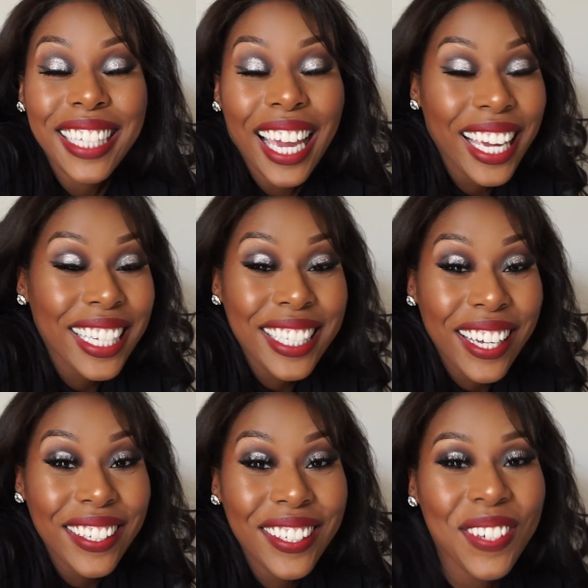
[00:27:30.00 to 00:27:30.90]
I can't
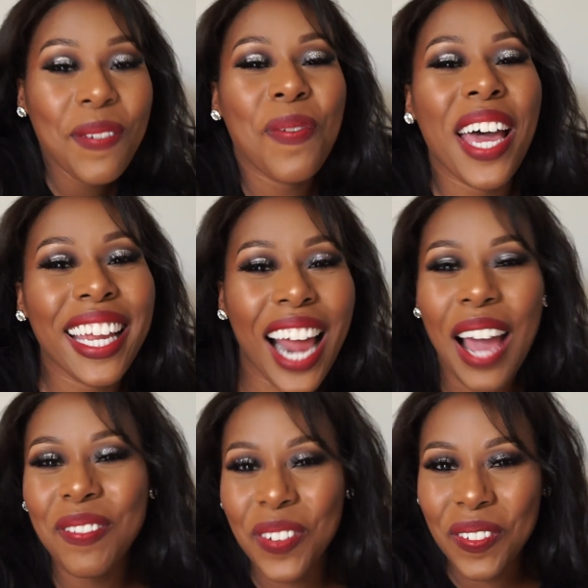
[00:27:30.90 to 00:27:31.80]
tell you, but
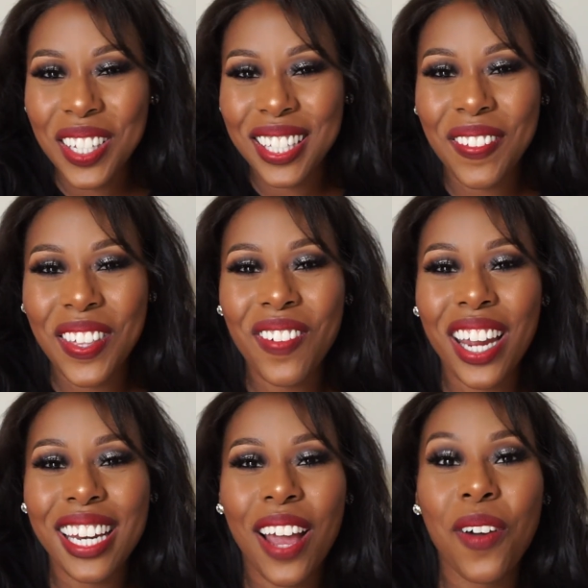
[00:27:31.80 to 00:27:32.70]
I'm filming something
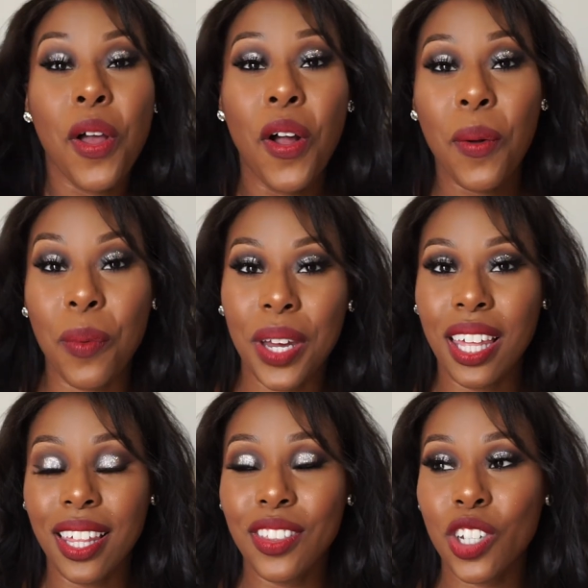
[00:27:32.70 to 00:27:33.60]
right now
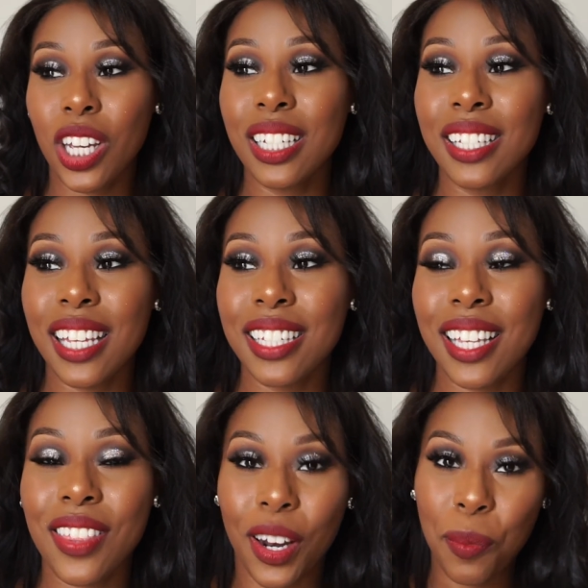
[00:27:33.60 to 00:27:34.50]
with Chuck and Zay
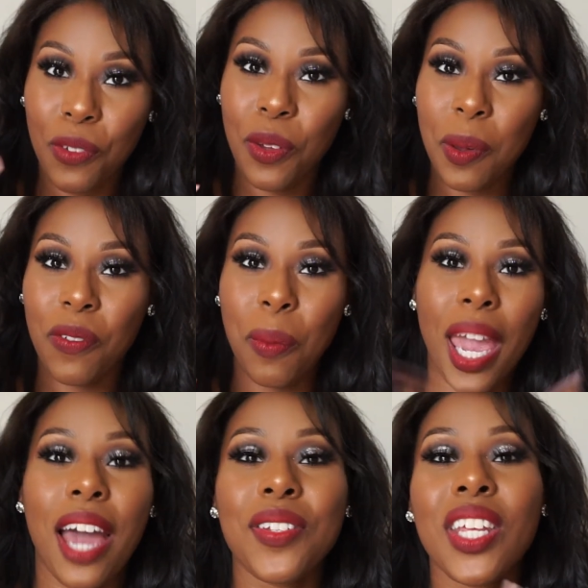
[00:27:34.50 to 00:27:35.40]
Zay that'll be filming from my
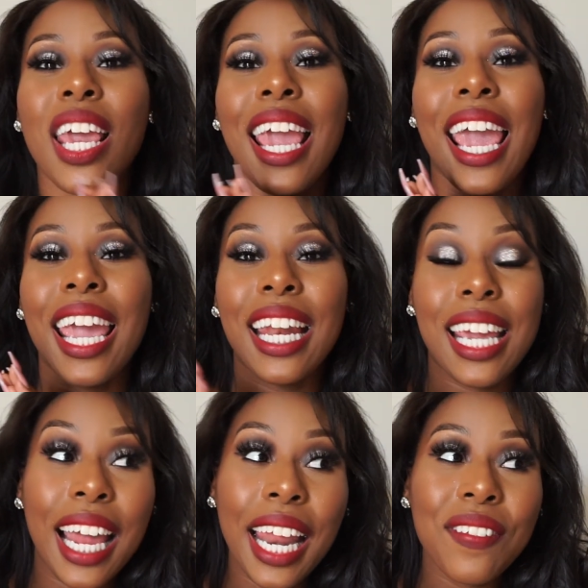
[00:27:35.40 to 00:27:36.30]
house, and I
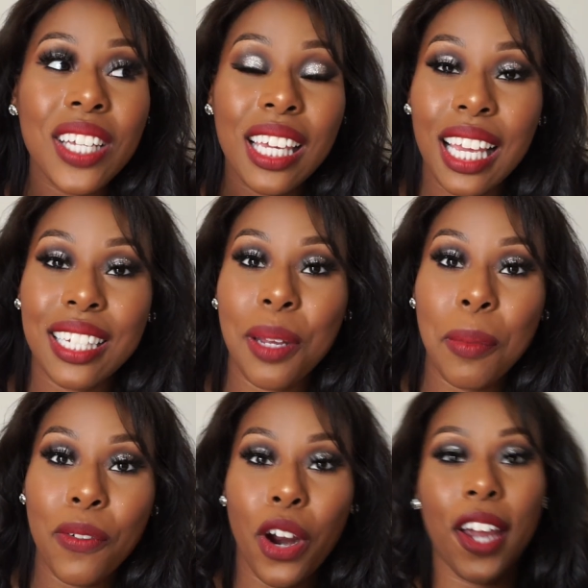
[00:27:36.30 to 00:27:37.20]
kind of have to get that done
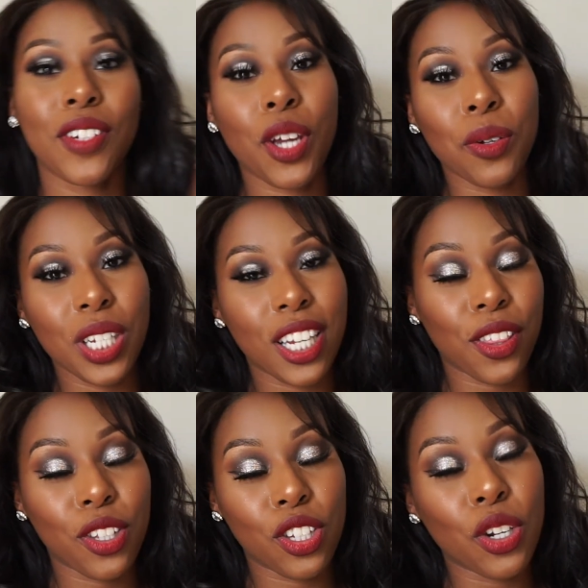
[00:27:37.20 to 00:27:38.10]
before I have to go teach
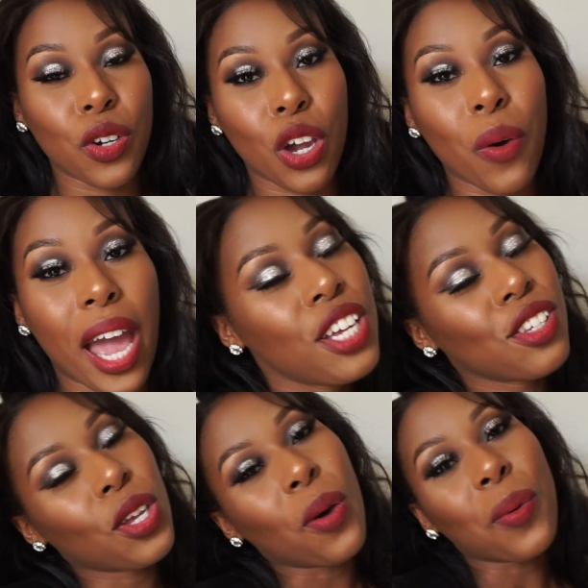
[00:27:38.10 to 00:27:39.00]
at the studio.
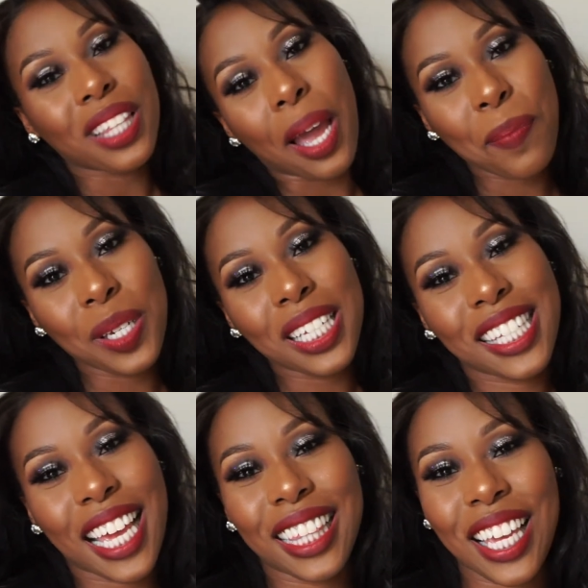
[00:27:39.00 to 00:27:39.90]
So with that being
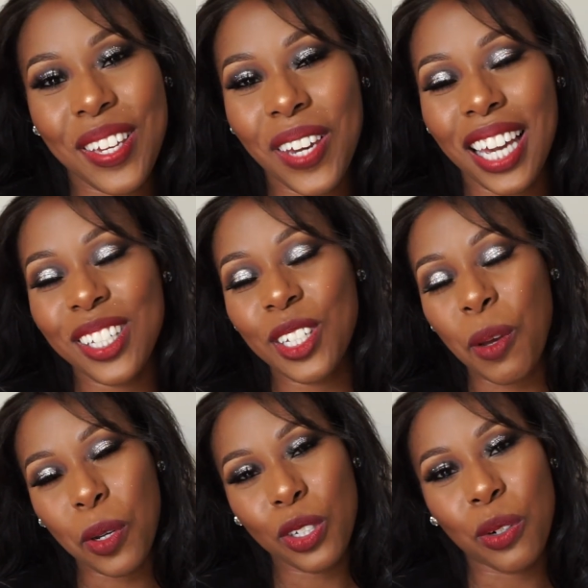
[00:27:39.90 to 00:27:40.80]
said, thank you guys so
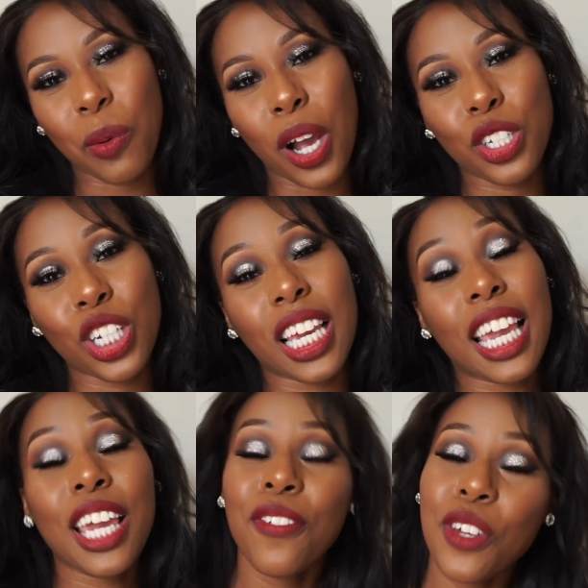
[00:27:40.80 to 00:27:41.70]
much for watching.
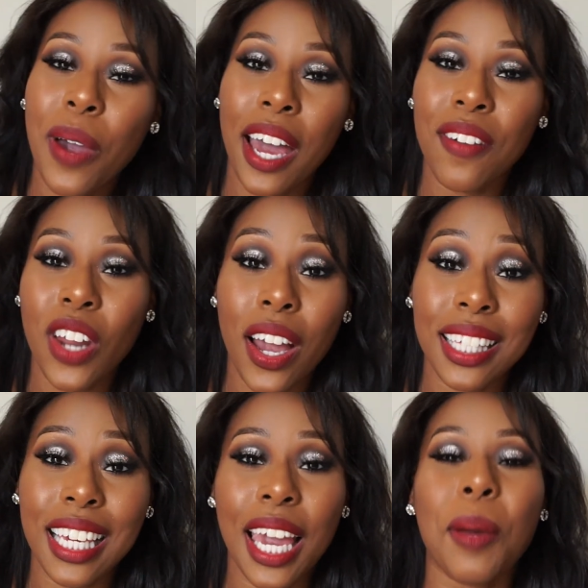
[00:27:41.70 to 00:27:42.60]
If you have not
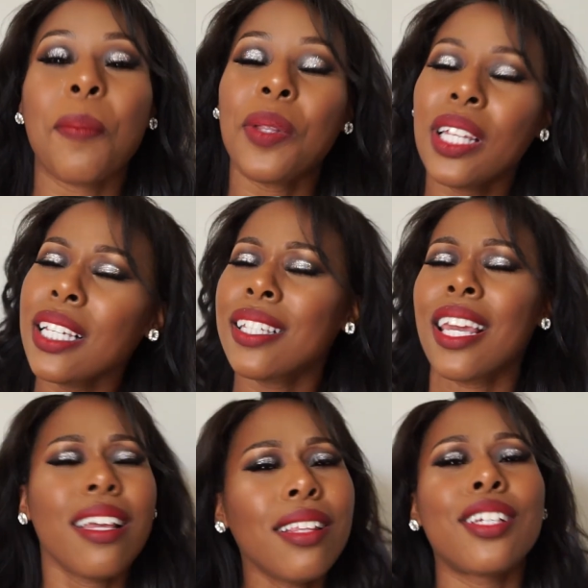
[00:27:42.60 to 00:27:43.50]
yet, please
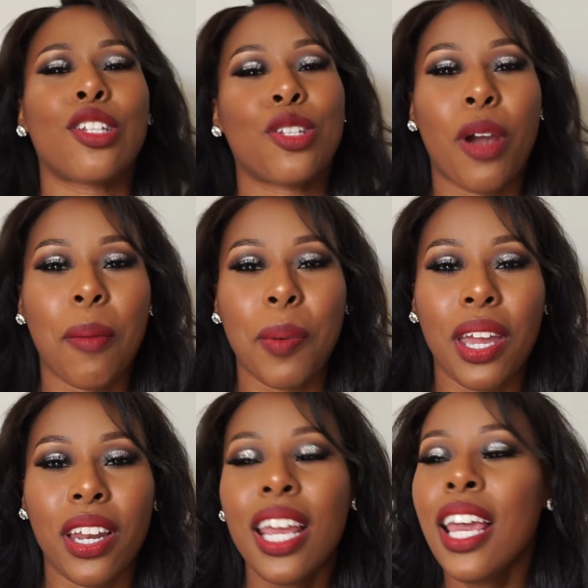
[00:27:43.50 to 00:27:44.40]
hit the subscribe
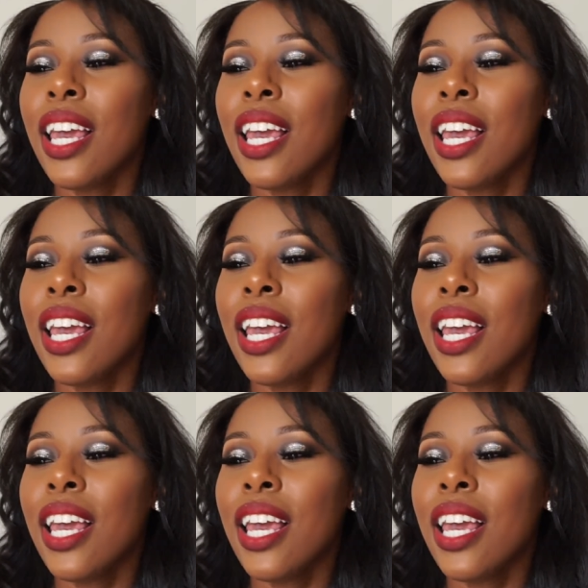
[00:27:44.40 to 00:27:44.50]
button.